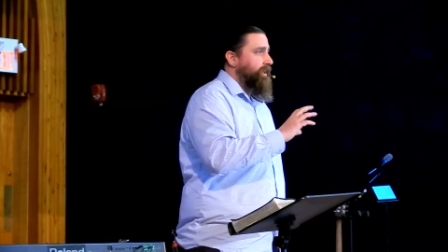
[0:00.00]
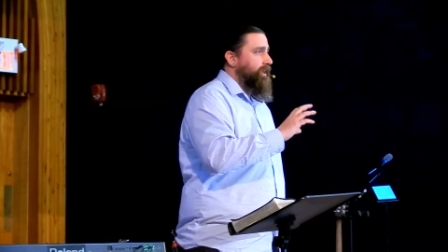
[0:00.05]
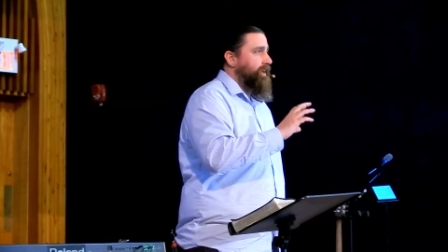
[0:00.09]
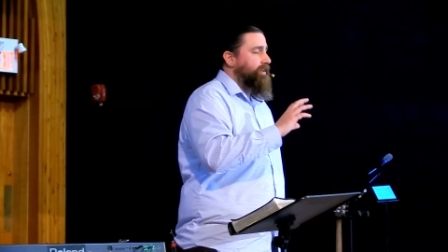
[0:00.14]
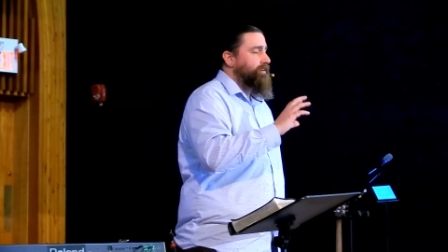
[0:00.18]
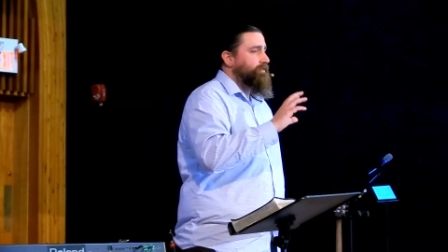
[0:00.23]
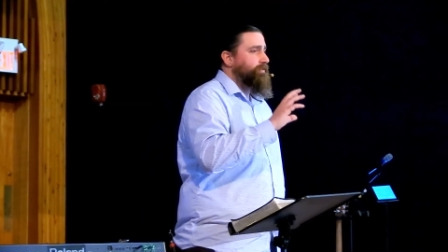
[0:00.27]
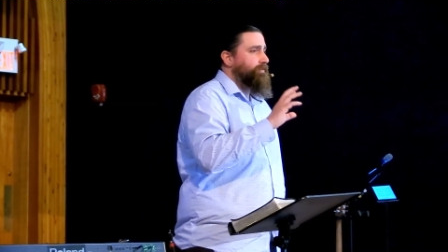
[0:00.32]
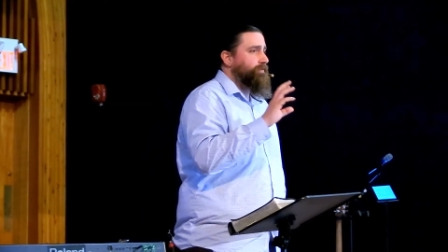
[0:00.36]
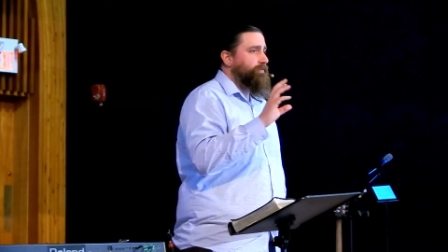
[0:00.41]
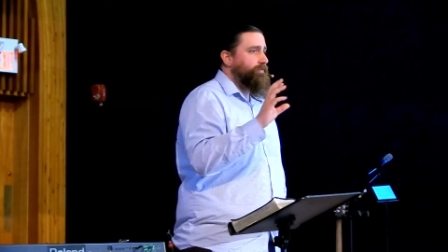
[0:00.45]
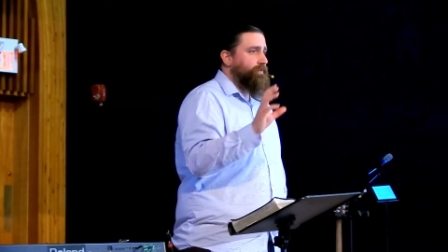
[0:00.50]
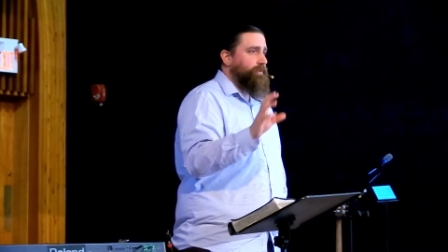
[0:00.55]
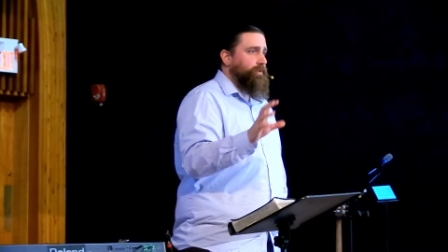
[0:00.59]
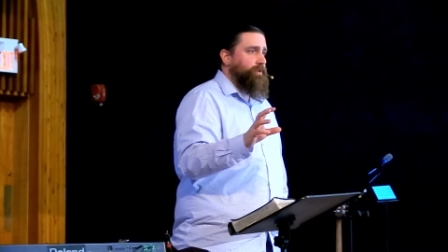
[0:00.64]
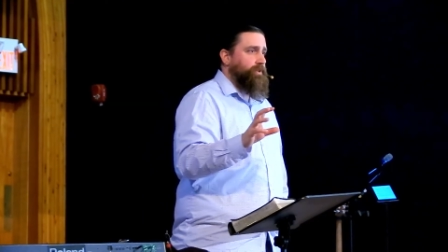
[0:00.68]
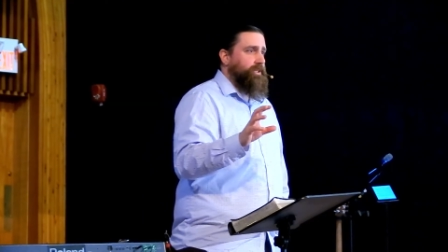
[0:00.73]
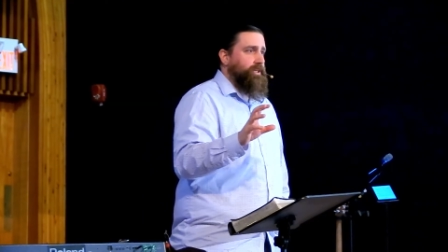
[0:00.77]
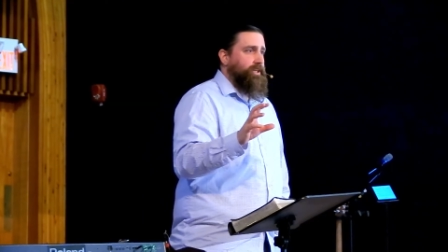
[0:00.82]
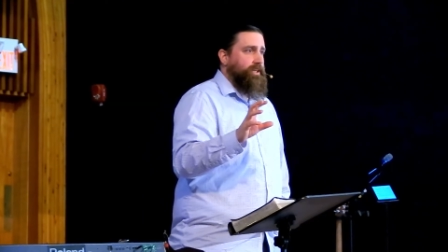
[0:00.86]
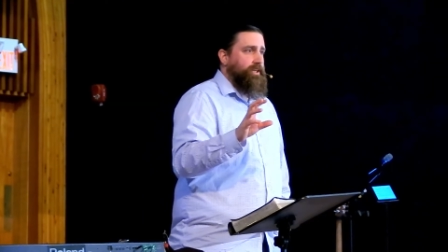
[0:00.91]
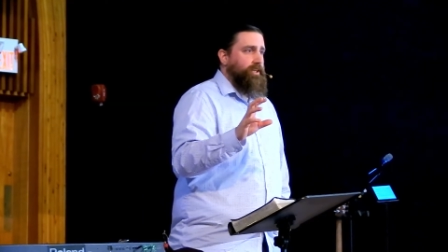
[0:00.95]
and
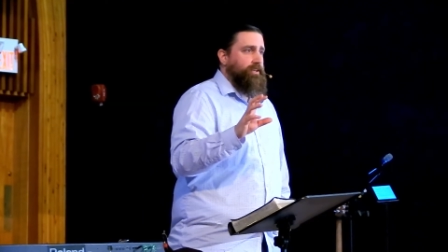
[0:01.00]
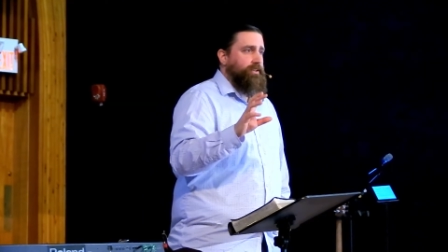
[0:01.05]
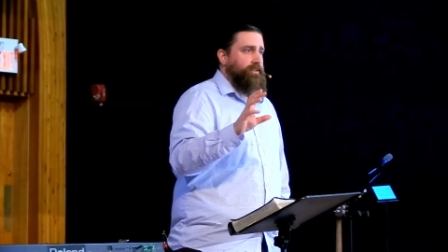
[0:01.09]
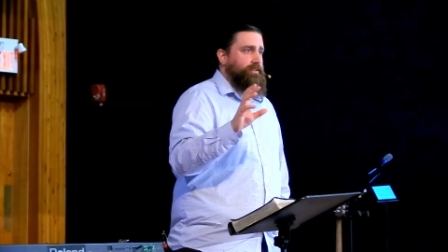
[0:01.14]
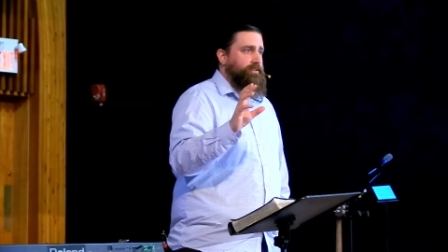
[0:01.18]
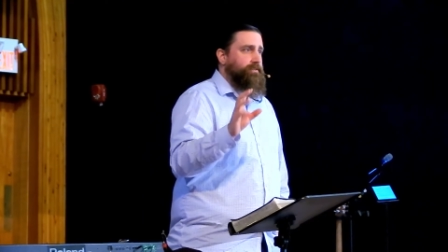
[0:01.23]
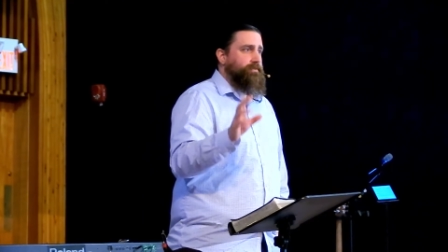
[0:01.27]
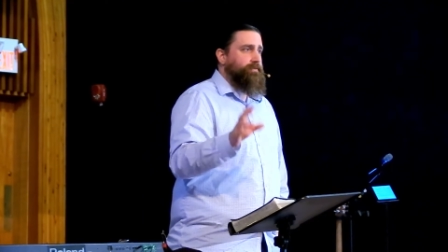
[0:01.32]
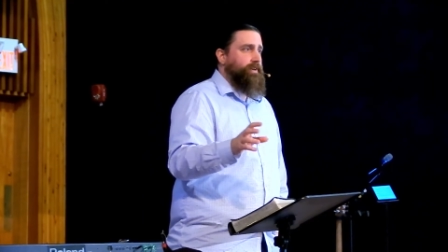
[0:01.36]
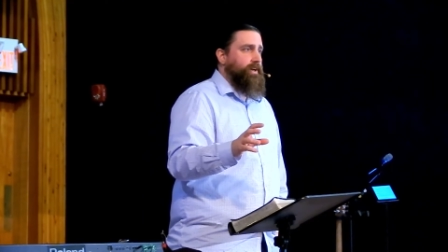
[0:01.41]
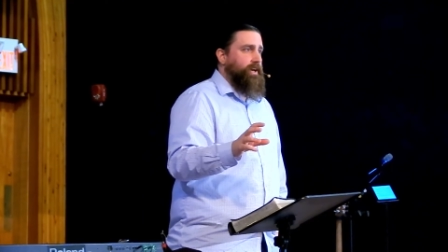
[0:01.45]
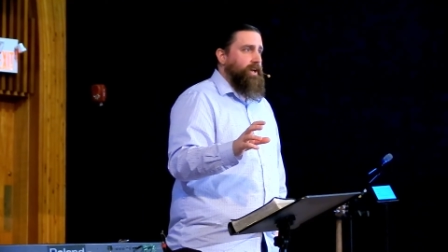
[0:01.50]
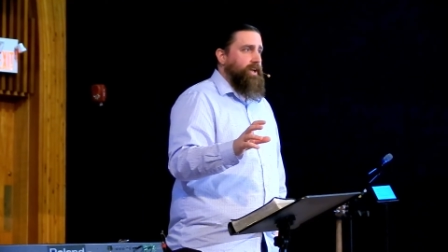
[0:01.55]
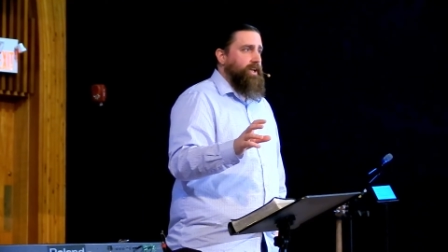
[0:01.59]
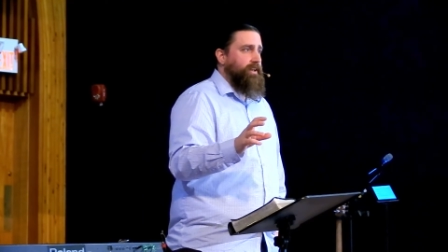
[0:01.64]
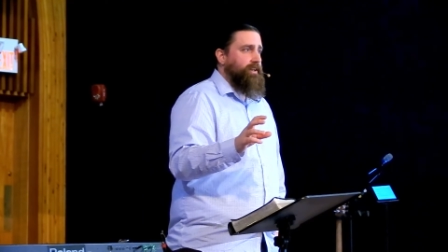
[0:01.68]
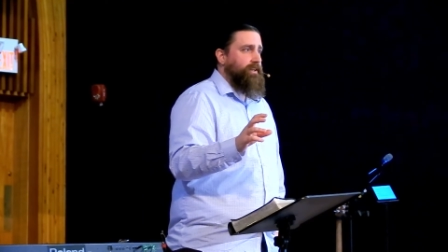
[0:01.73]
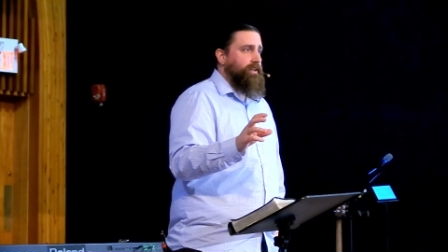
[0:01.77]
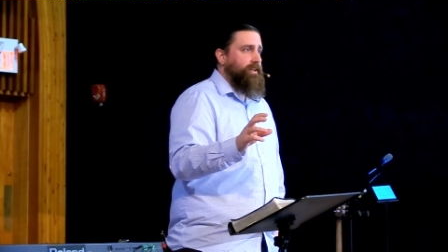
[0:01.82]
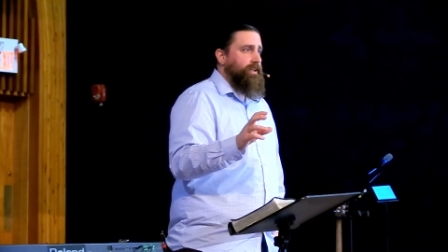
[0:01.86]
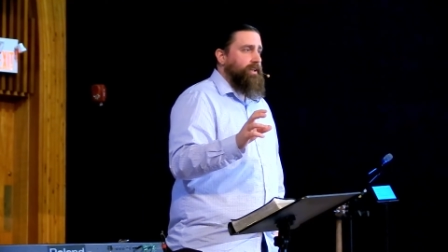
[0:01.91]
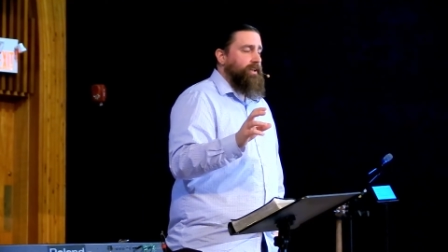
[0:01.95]
fully divine.